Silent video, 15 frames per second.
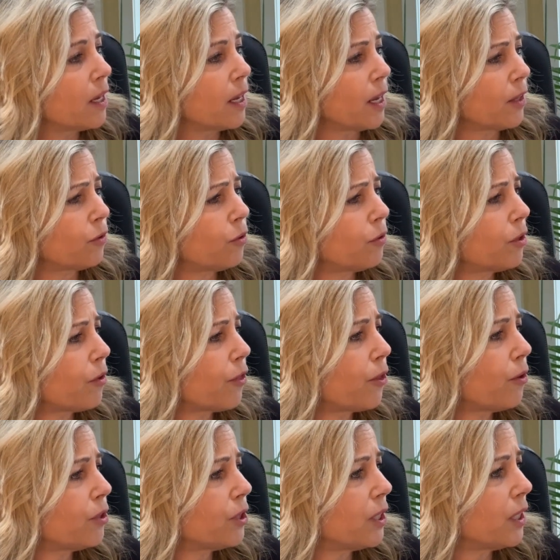And through their
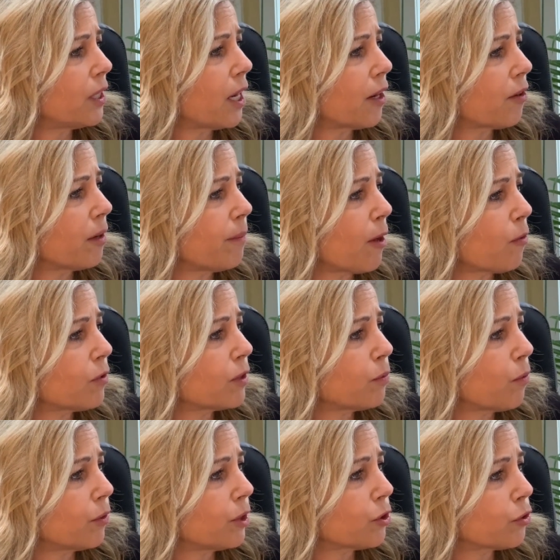thirsty and hungry mouths
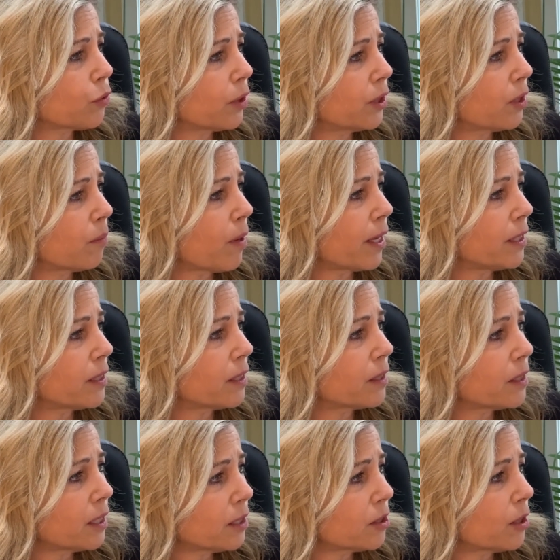will destroy their minds and
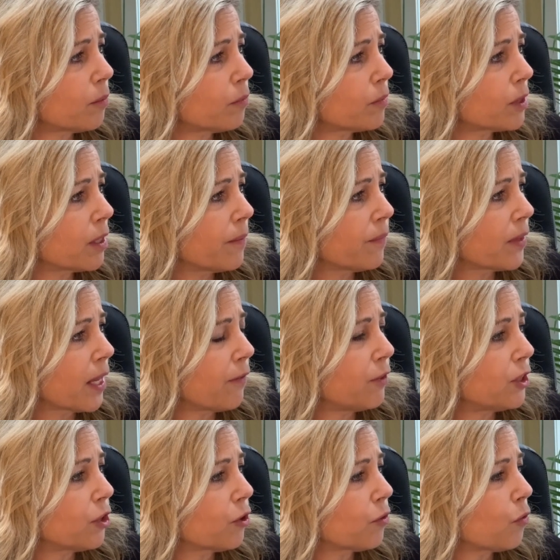systems of
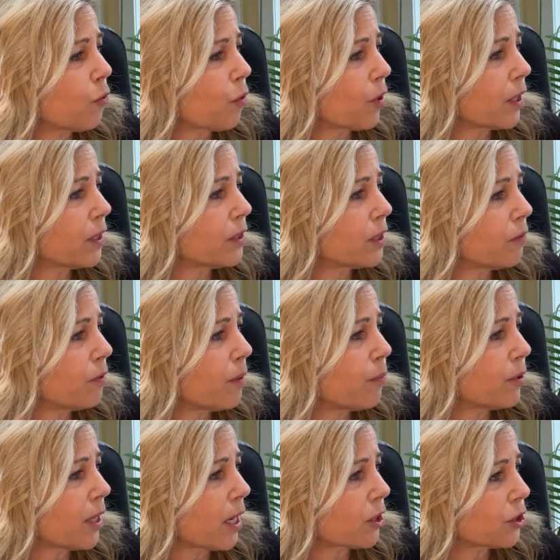eternal organs and
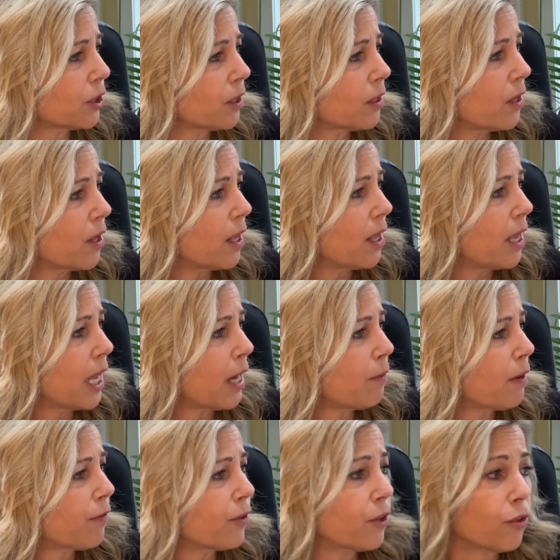reproduction.
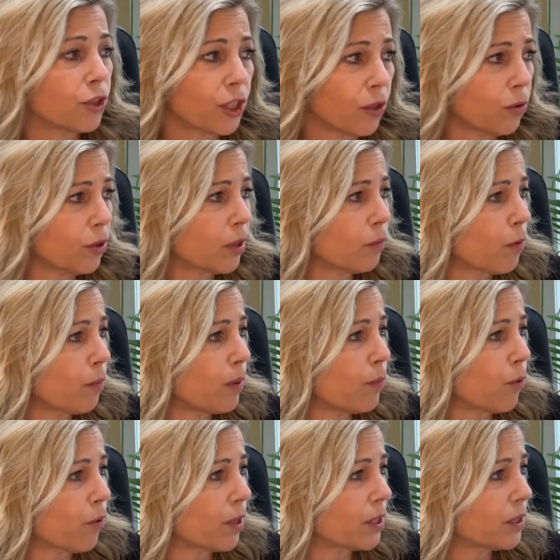However, their children will be
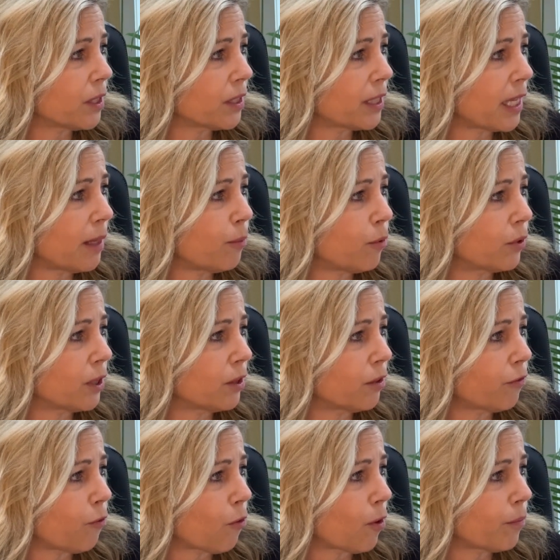born as disabled and
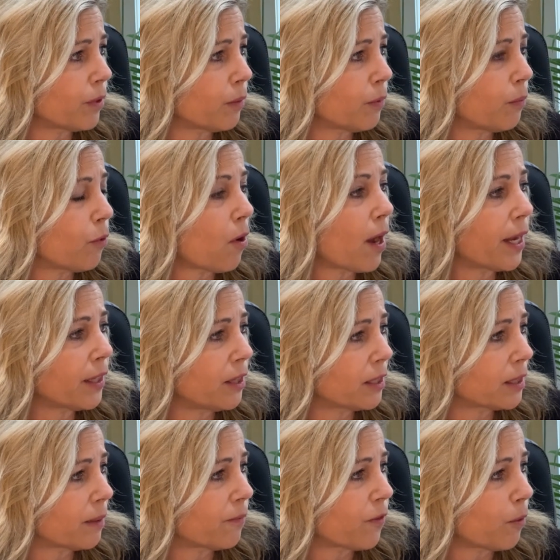deformed, and we will hide
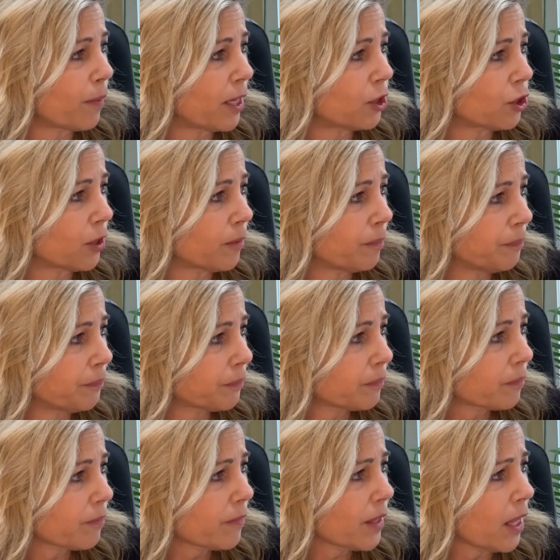this information.
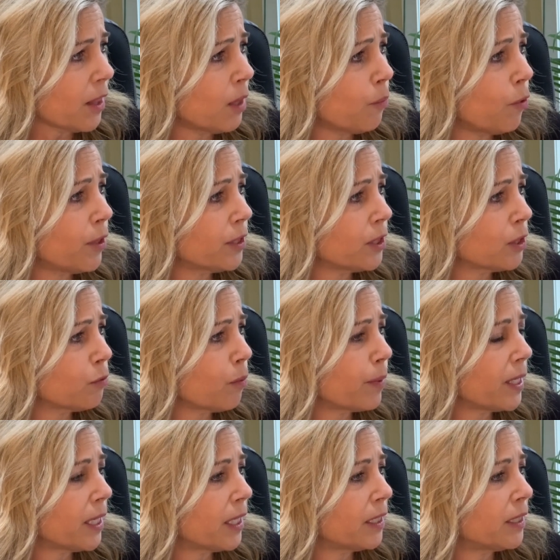The poisons will
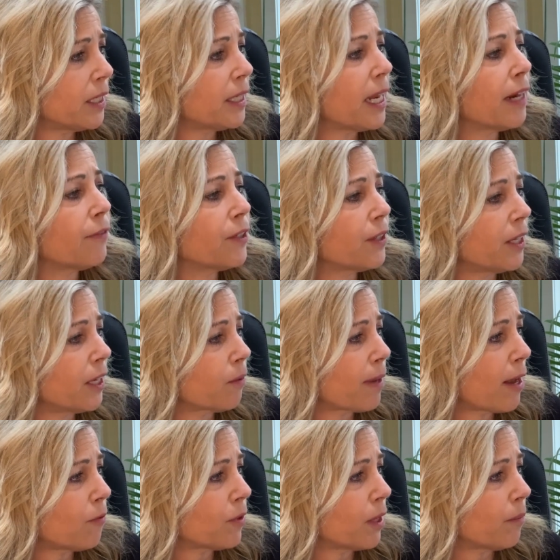be hidden in everything
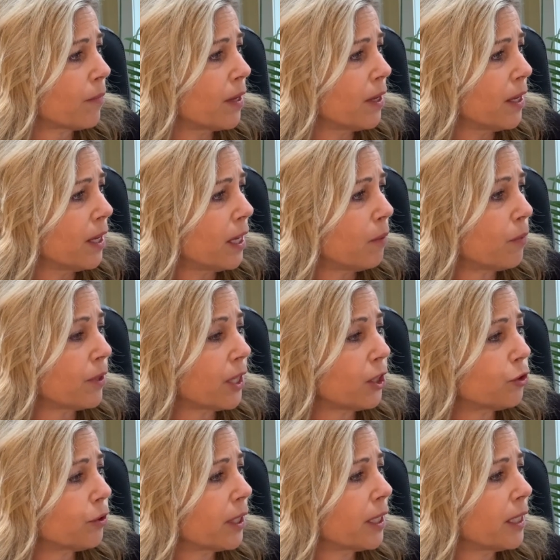around them, in what they
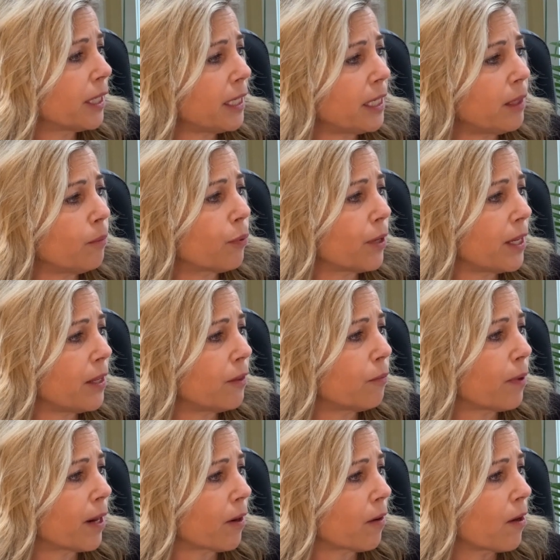drink, eat, breathe,
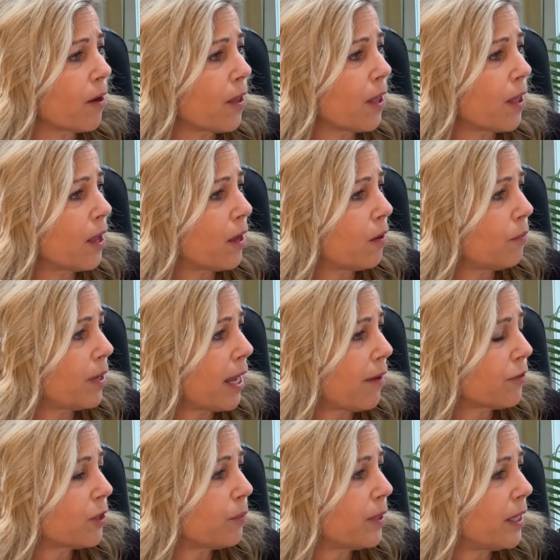wear. We have
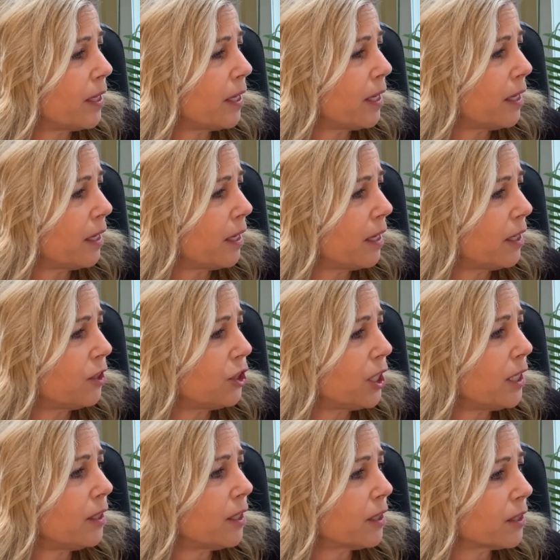to be
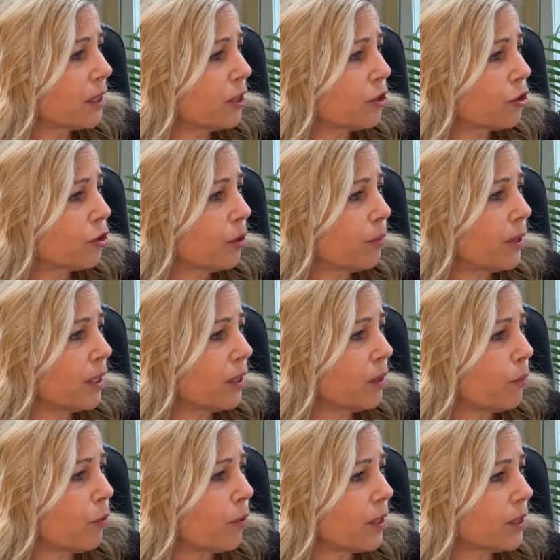ingenious in distributing the
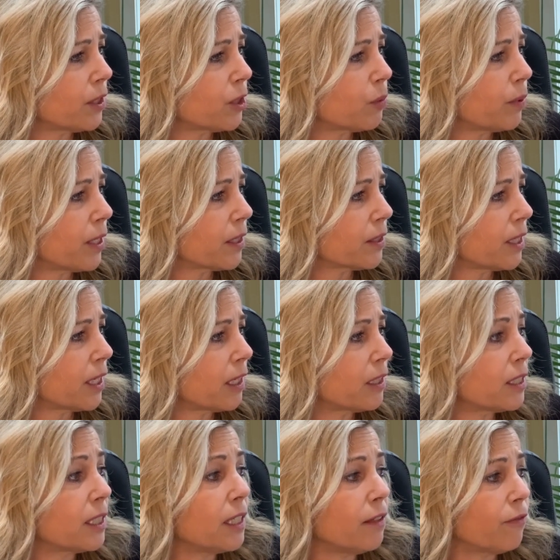poisons because they can
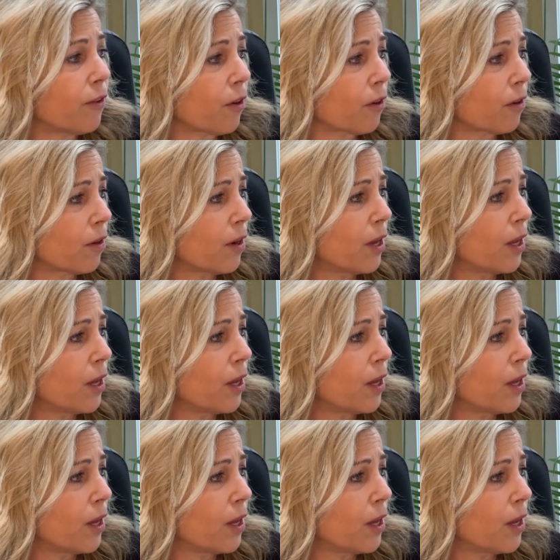see far.